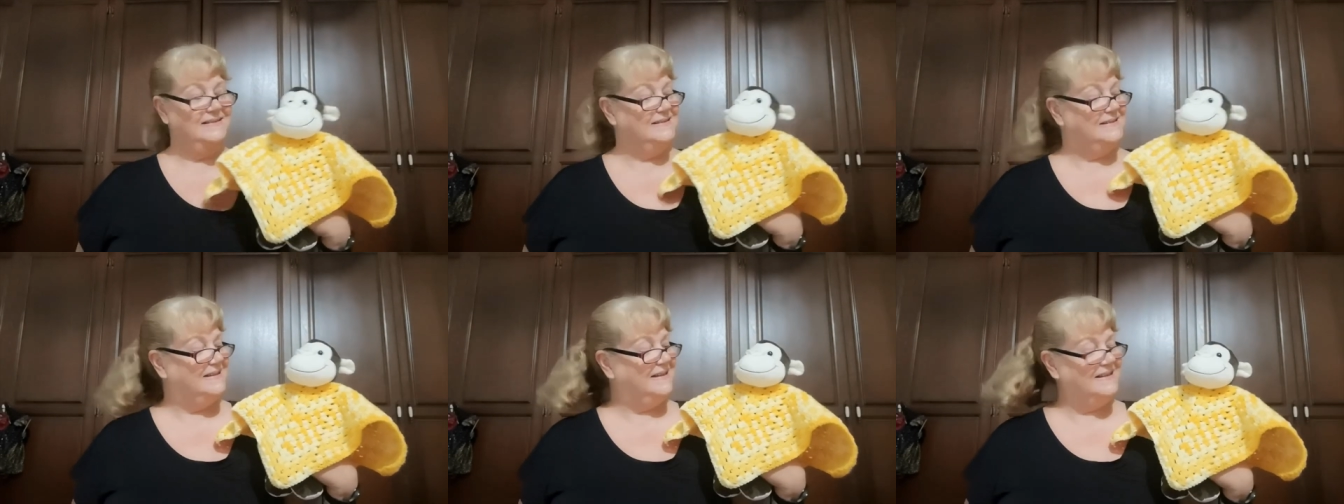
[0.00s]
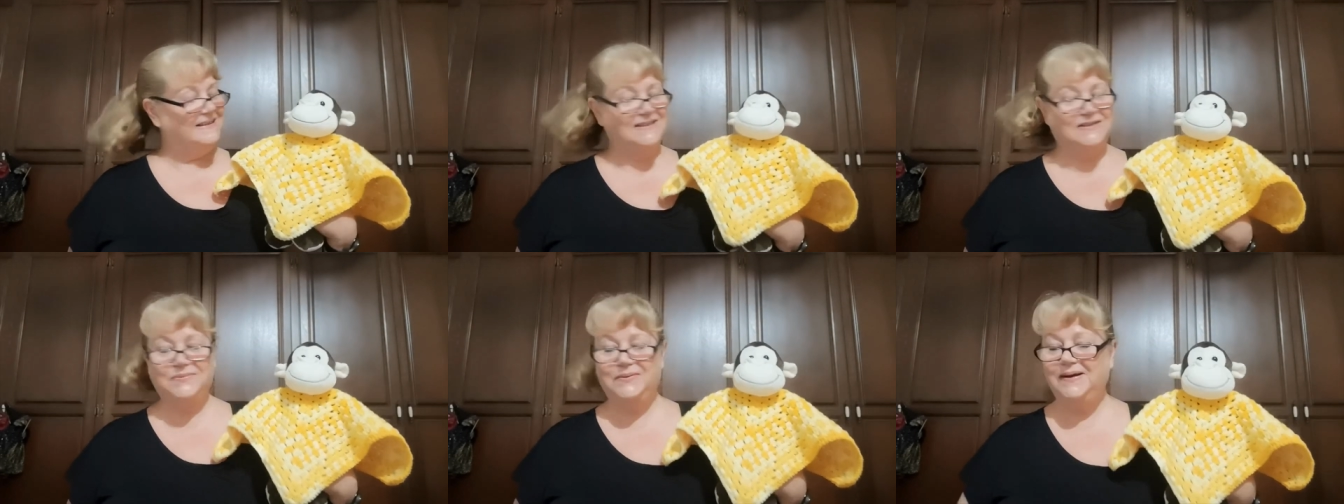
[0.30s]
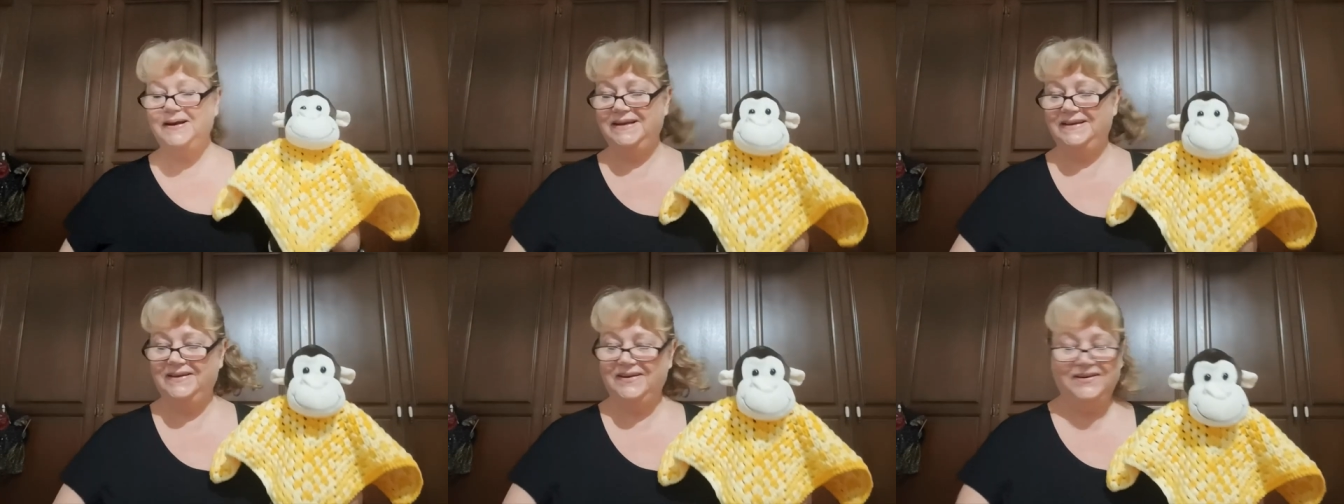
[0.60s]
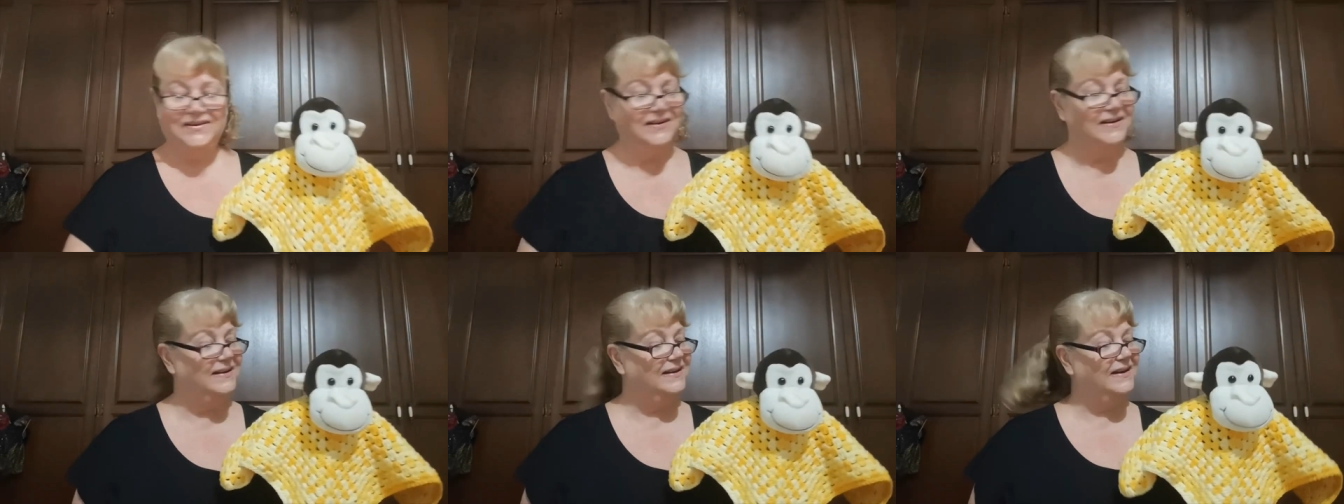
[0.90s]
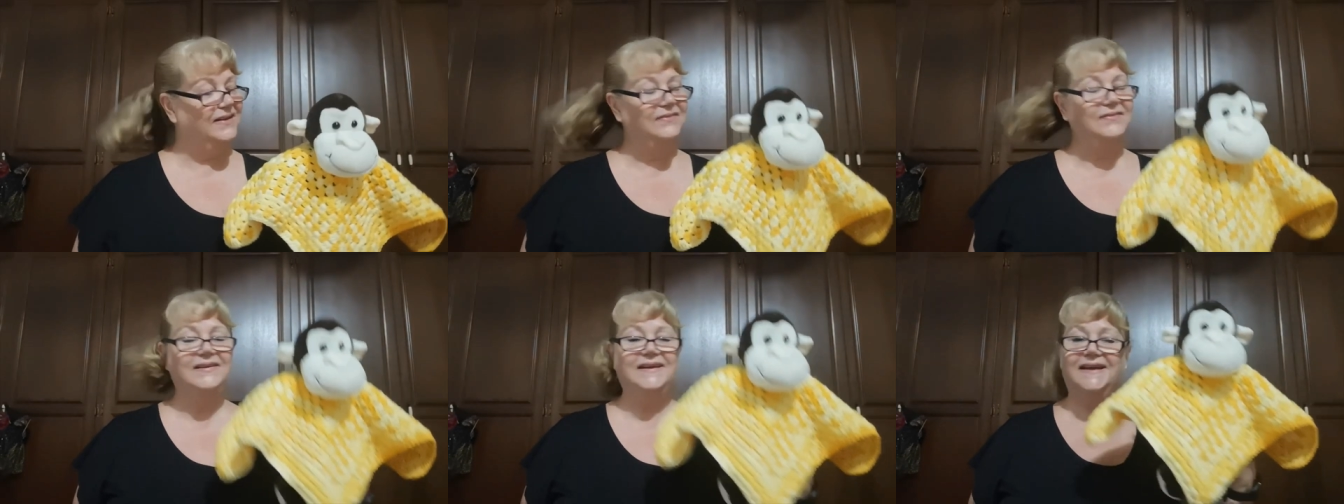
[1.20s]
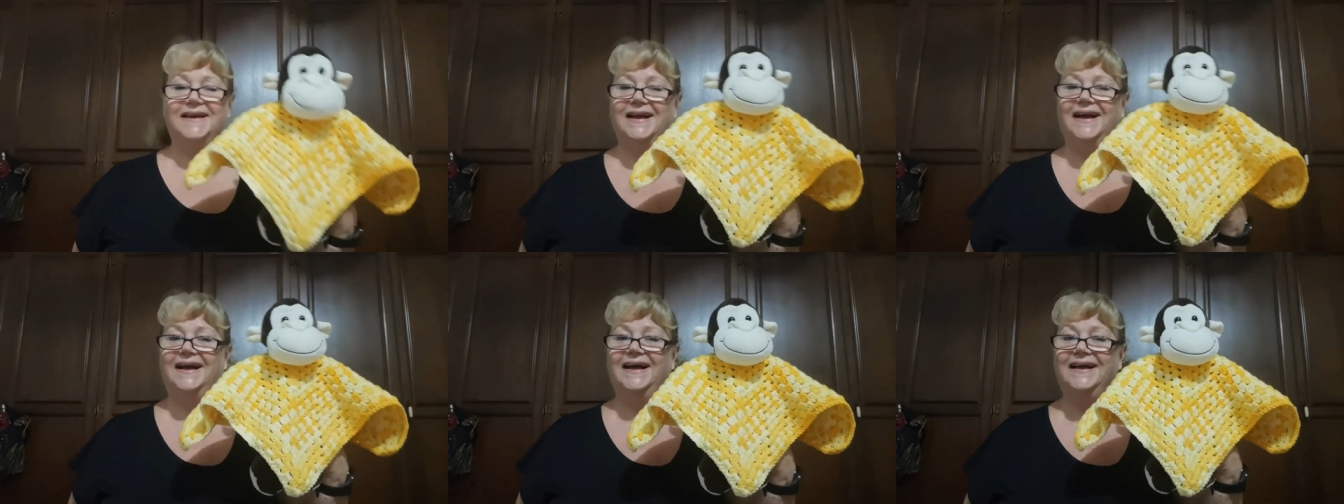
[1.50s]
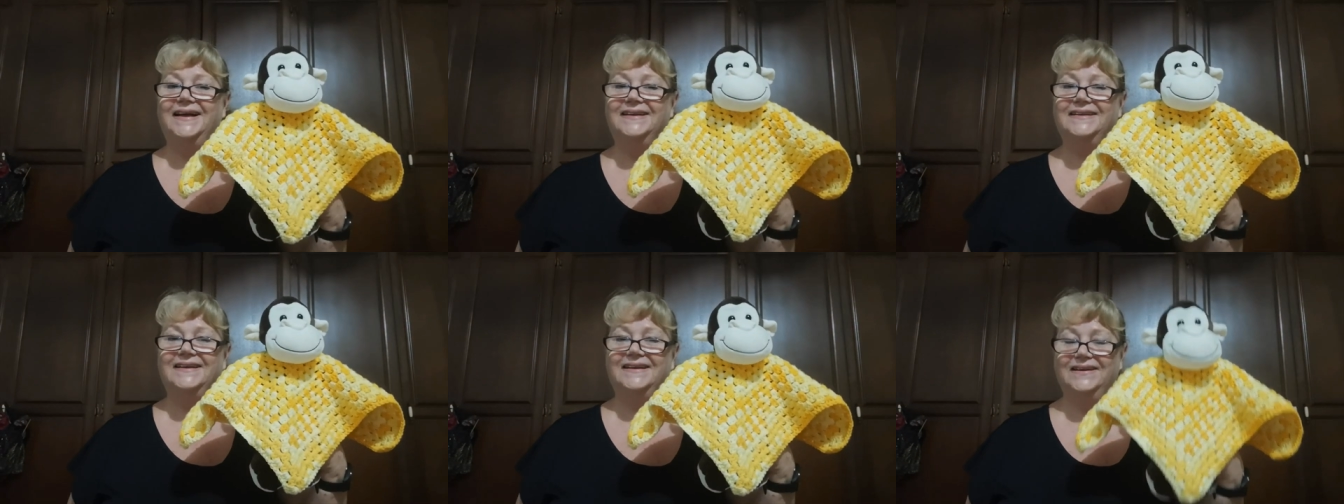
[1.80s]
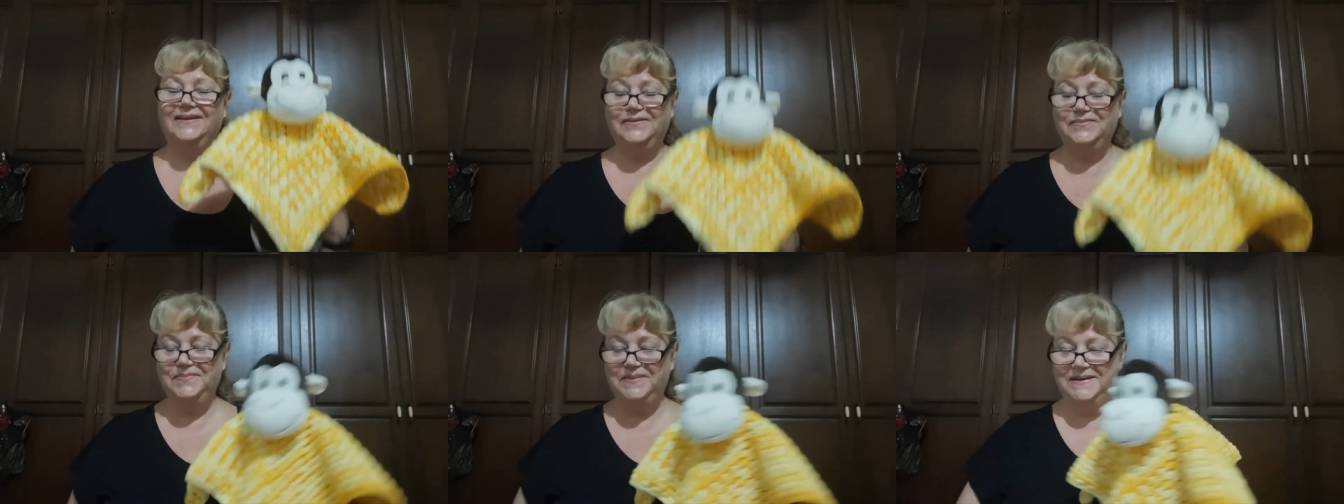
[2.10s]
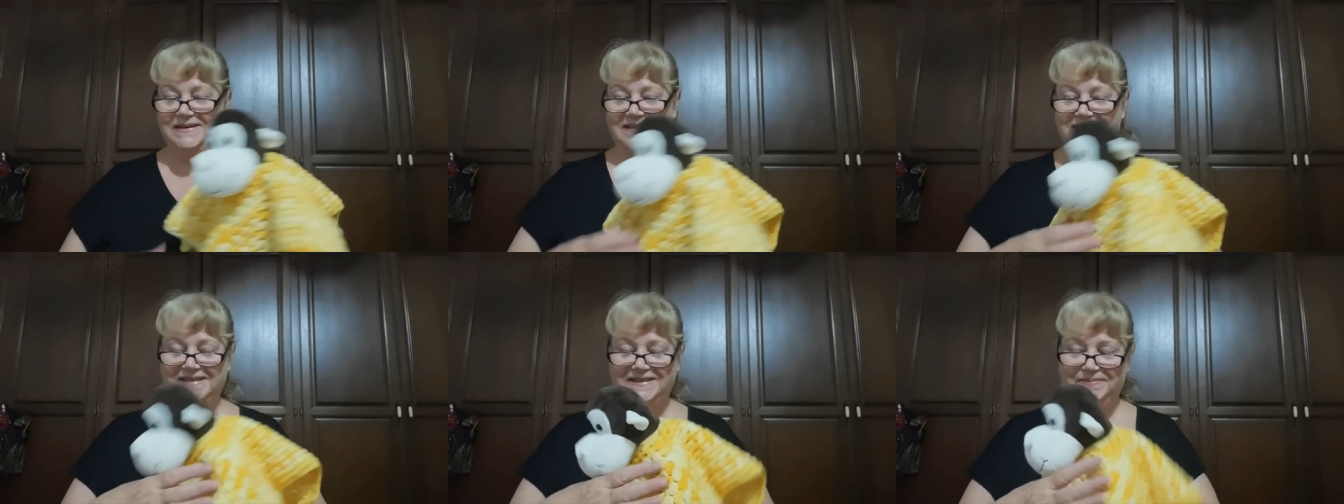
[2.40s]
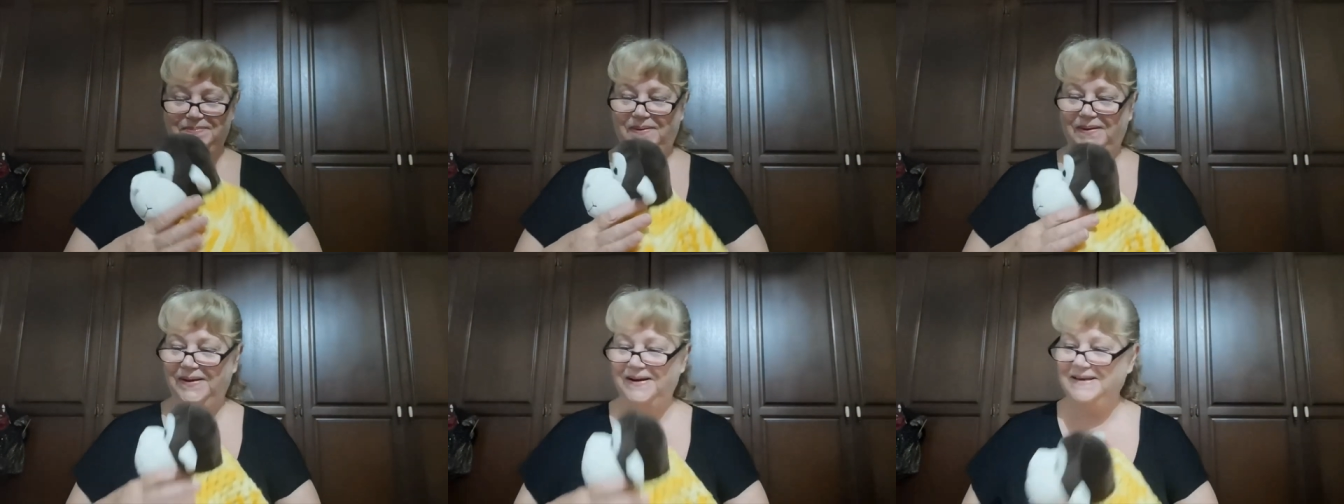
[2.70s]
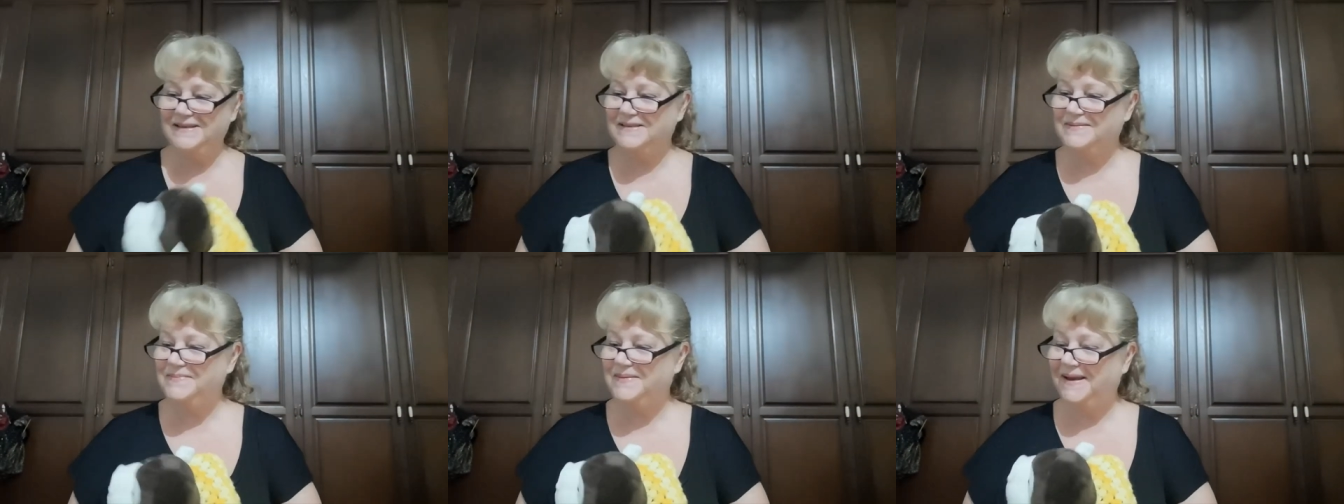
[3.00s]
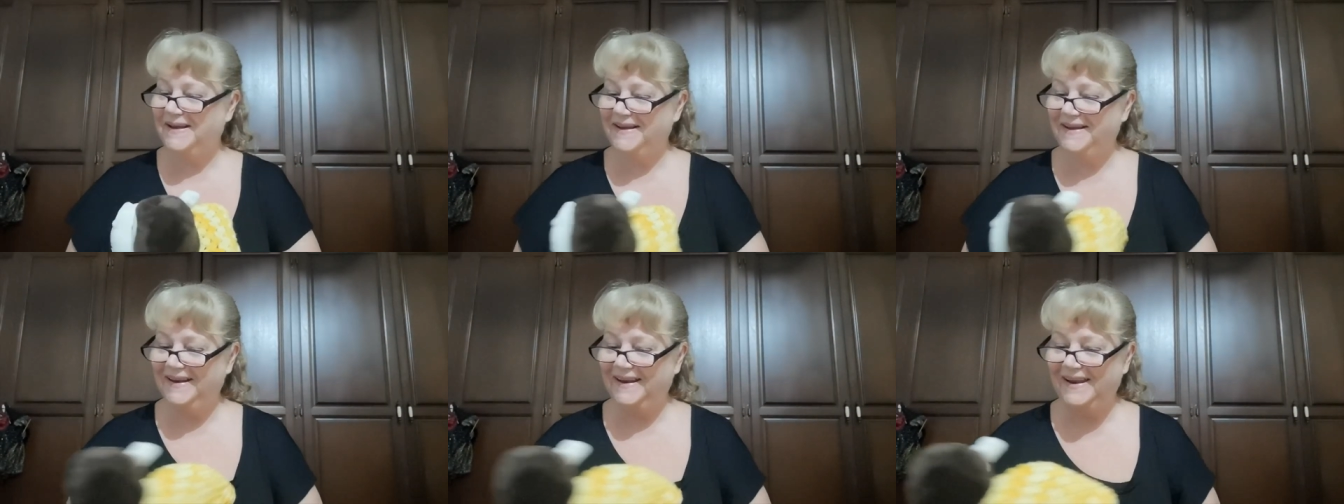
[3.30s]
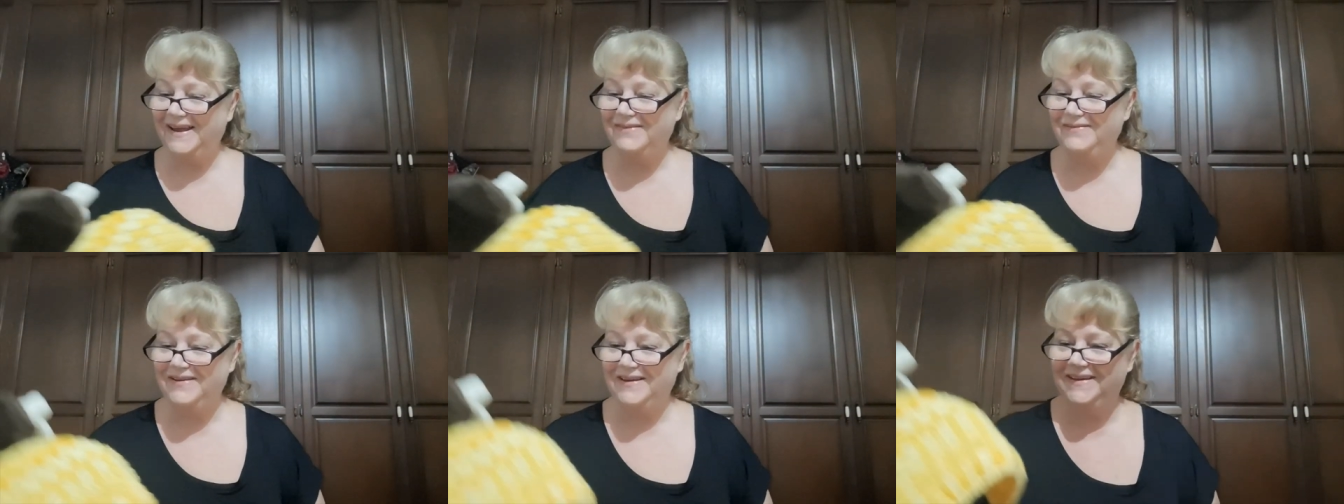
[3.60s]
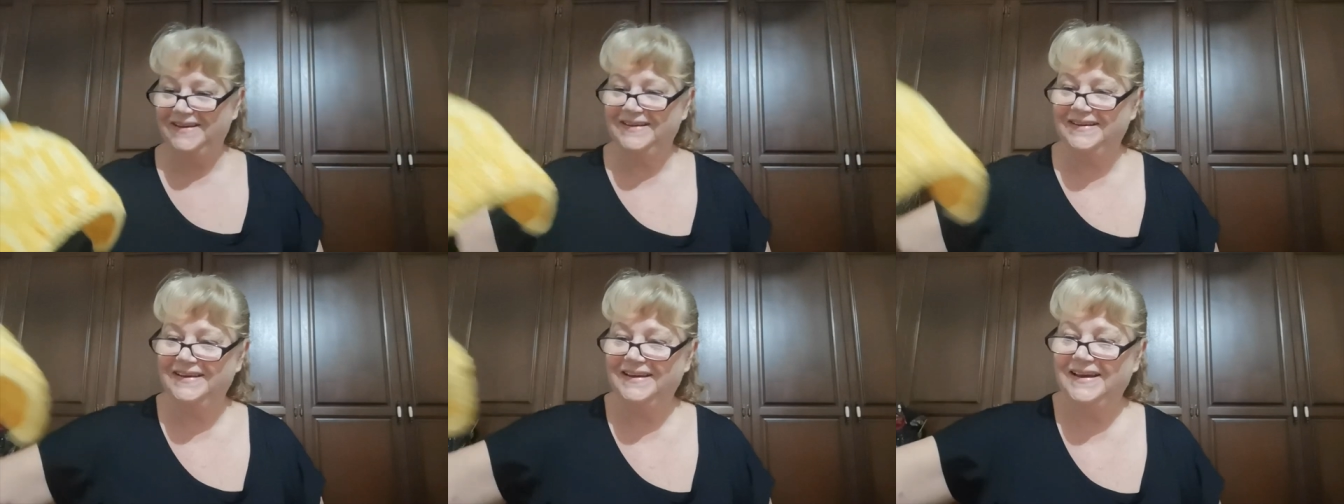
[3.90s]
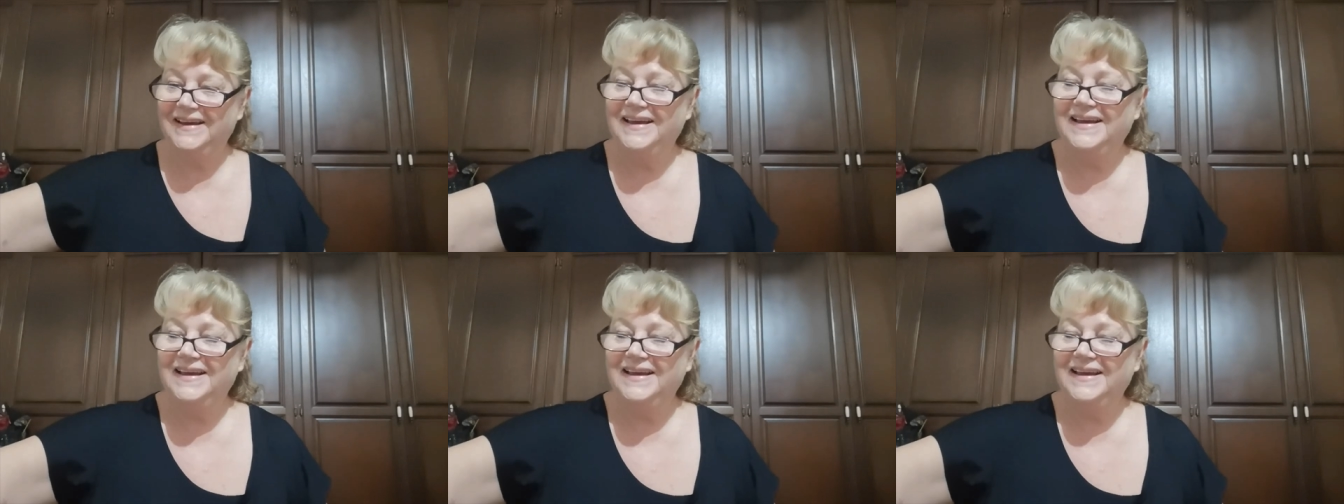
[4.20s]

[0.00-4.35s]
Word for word: isn't that sweet? I got a lovely card and I've been inspired to make a lovey.